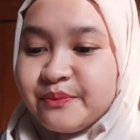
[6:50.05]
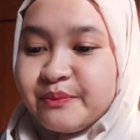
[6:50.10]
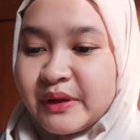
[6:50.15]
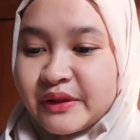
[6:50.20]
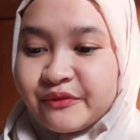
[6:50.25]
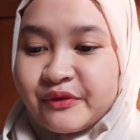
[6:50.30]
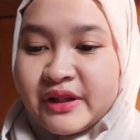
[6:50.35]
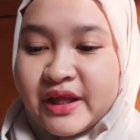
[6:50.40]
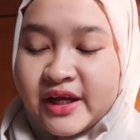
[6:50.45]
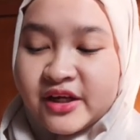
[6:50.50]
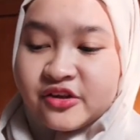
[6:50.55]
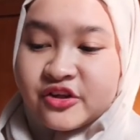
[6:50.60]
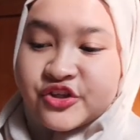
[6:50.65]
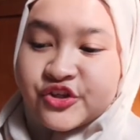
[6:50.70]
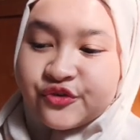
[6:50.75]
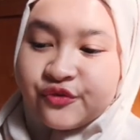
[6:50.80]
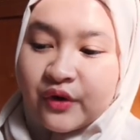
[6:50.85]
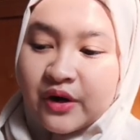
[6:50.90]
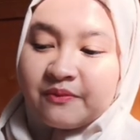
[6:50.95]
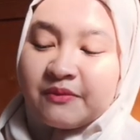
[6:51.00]
between English
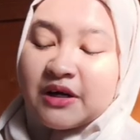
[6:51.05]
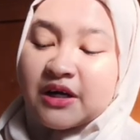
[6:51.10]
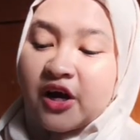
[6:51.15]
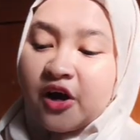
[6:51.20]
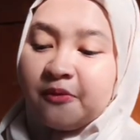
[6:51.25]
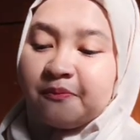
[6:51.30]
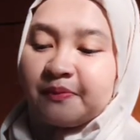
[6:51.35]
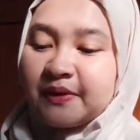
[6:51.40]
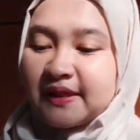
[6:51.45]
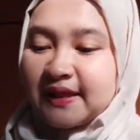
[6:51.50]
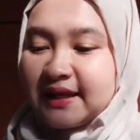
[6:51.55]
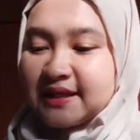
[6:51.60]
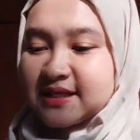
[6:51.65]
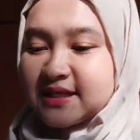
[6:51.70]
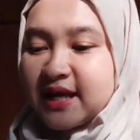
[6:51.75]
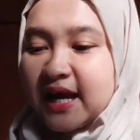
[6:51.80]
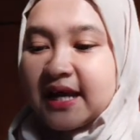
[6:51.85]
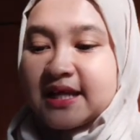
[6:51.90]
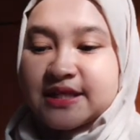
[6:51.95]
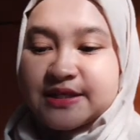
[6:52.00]
grammar
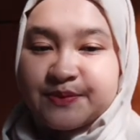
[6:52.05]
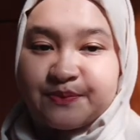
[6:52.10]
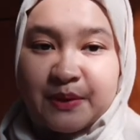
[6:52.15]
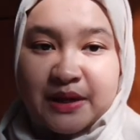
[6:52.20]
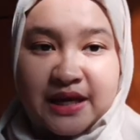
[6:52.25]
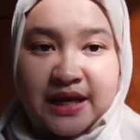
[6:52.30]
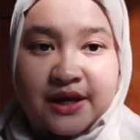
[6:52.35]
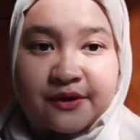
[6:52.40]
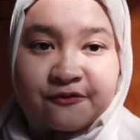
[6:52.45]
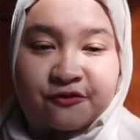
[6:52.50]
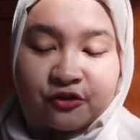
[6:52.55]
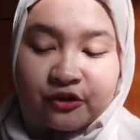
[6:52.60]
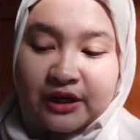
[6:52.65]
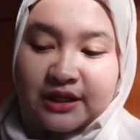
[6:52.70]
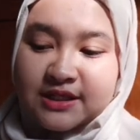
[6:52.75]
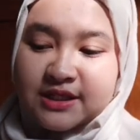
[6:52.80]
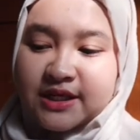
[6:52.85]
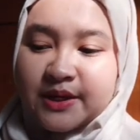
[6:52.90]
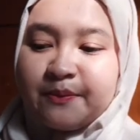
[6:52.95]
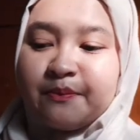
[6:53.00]
competence and speaking
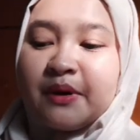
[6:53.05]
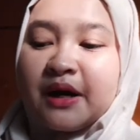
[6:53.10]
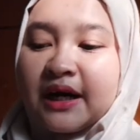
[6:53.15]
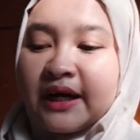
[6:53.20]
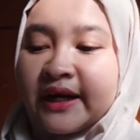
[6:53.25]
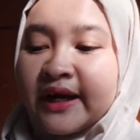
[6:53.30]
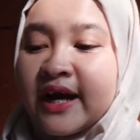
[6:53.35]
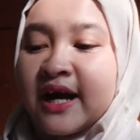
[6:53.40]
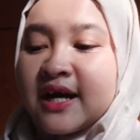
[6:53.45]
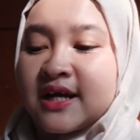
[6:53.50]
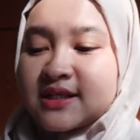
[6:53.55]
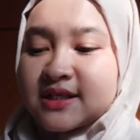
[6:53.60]
fluency by